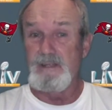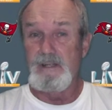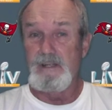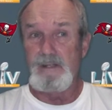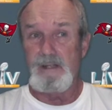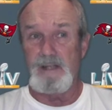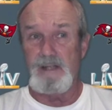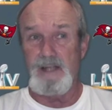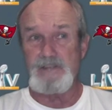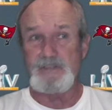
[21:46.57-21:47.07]

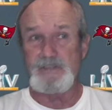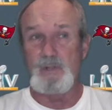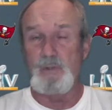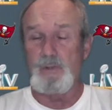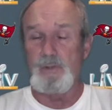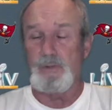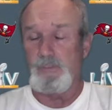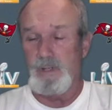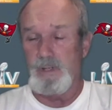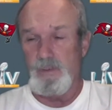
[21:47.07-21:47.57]
last two or
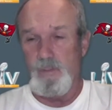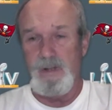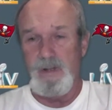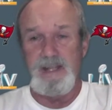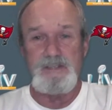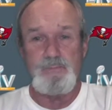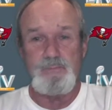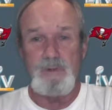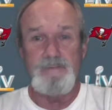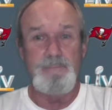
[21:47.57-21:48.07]
three
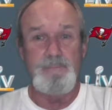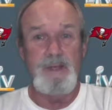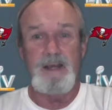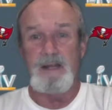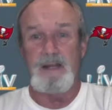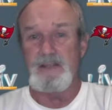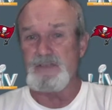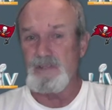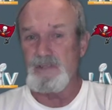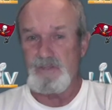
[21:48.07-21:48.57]
weeks, we've been
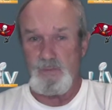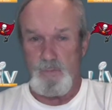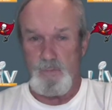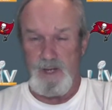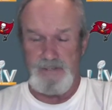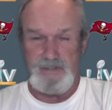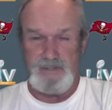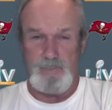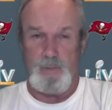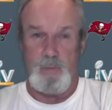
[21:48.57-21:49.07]
in a
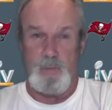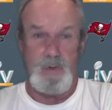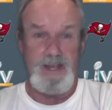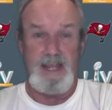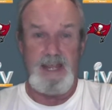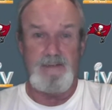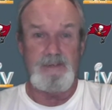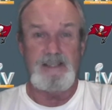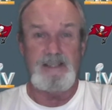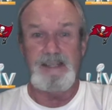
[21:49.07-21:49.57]
situation where we
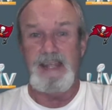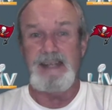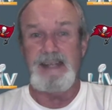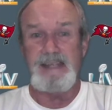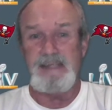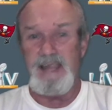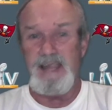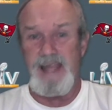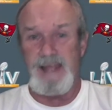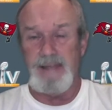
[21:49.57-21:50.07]
haven't
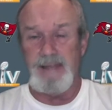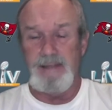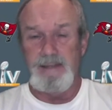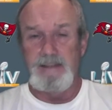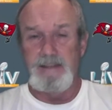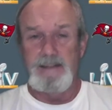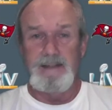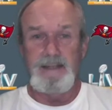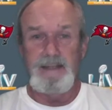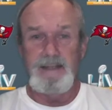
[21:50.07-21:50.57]
needed that.
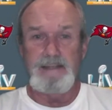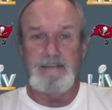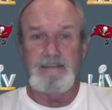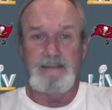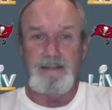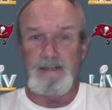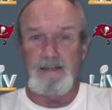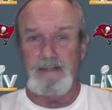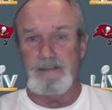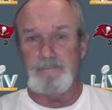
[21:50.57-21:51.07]
And
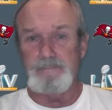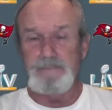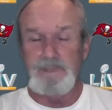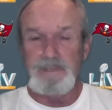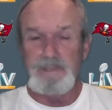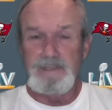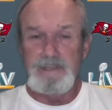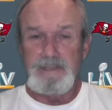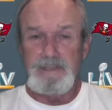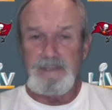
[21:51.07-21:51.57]

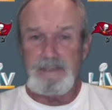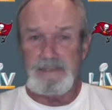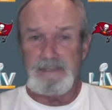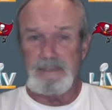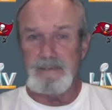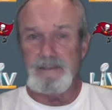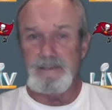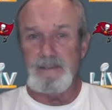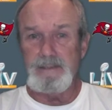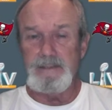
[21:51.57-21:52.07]

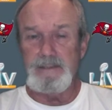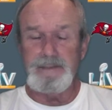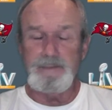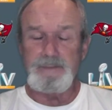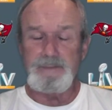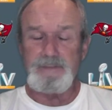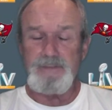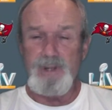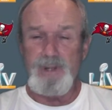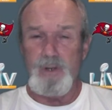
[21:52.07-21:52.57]

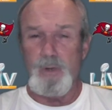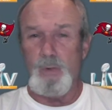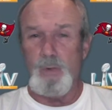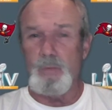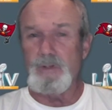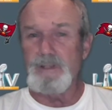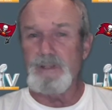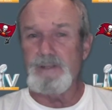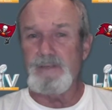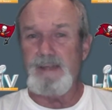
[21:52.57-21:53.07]
so
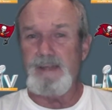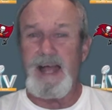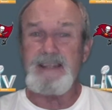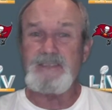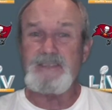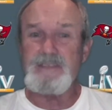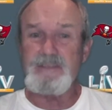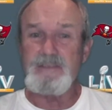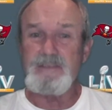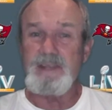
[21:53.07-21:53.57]

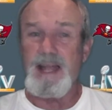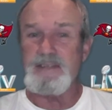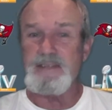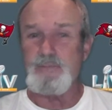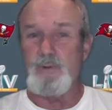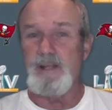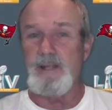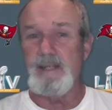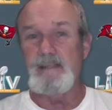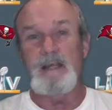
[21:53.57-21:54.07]
that's
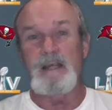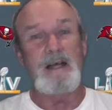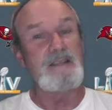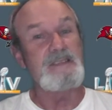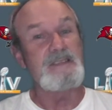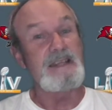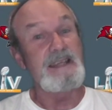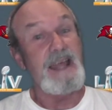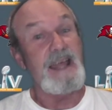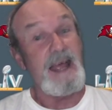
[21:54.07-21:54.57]
what he does.
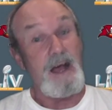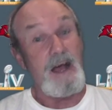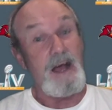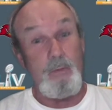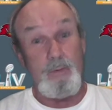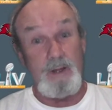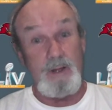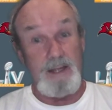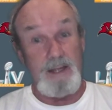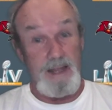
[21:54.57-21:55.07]
And
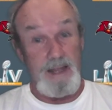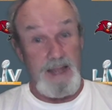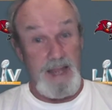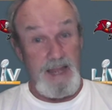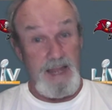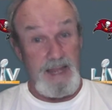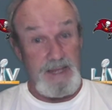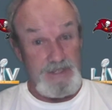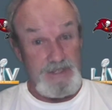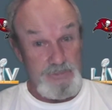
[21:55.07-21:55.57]
now
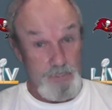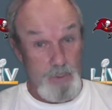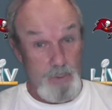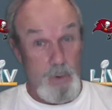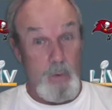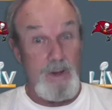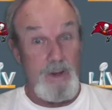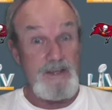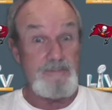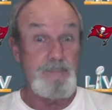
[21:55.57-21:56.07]
his
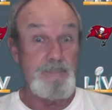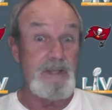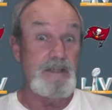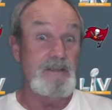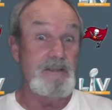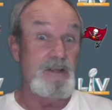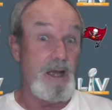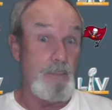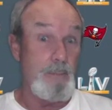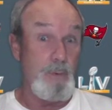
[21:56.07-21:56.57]
role has been
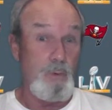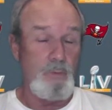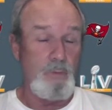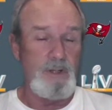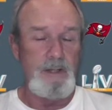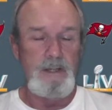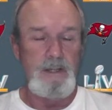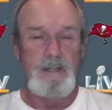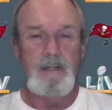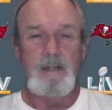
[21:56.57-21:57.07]
doubled
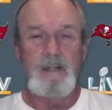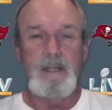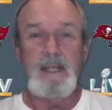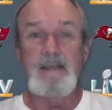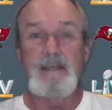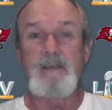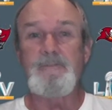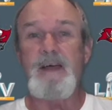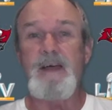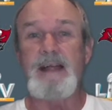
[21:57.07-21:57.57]
in
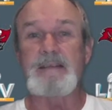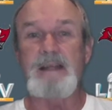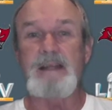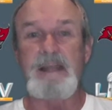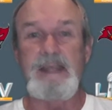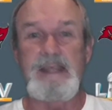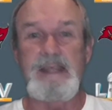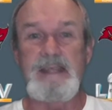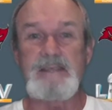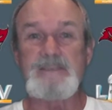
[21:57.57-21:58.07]
the fact that
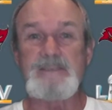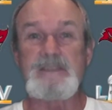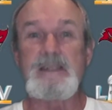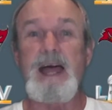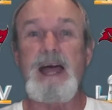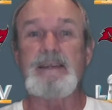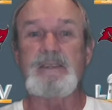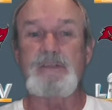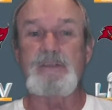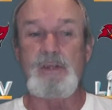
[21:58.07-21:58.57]
he has
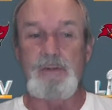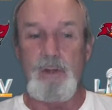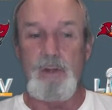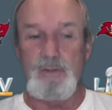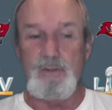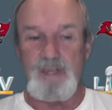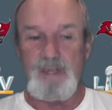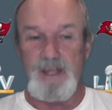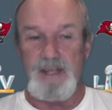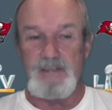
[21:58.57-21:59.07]
got to do
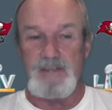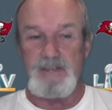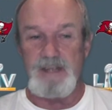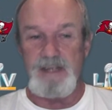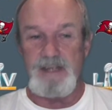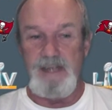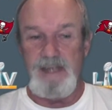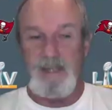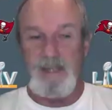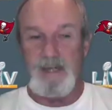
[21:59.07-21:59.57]
those things
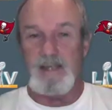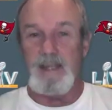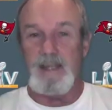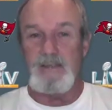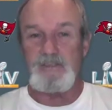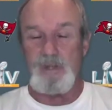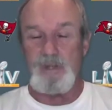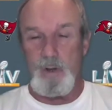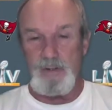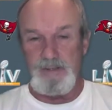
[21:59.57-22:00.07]
again
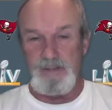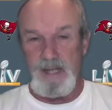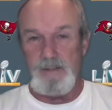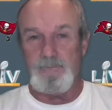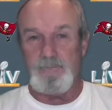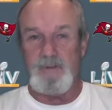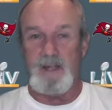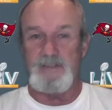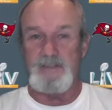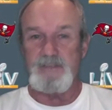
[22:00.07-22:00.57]
against our
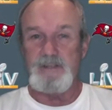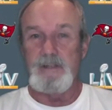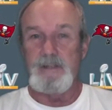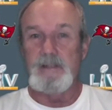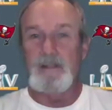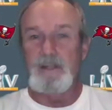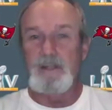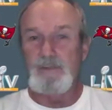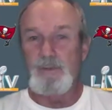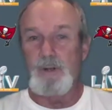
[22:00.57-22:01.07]
defense
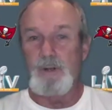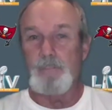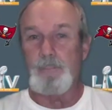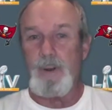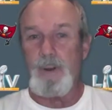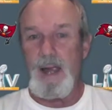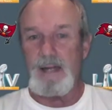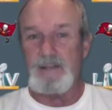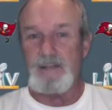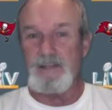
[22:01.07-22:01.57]
during
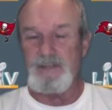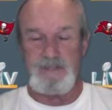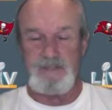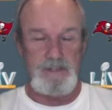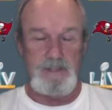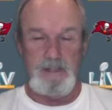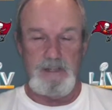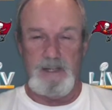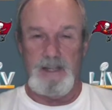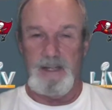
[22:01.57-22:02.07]
practice.
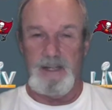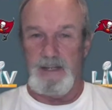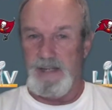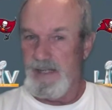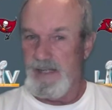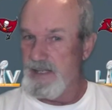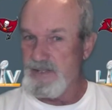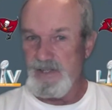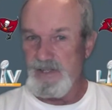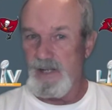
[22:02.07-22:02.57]
And
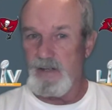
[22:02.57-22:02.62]
he has done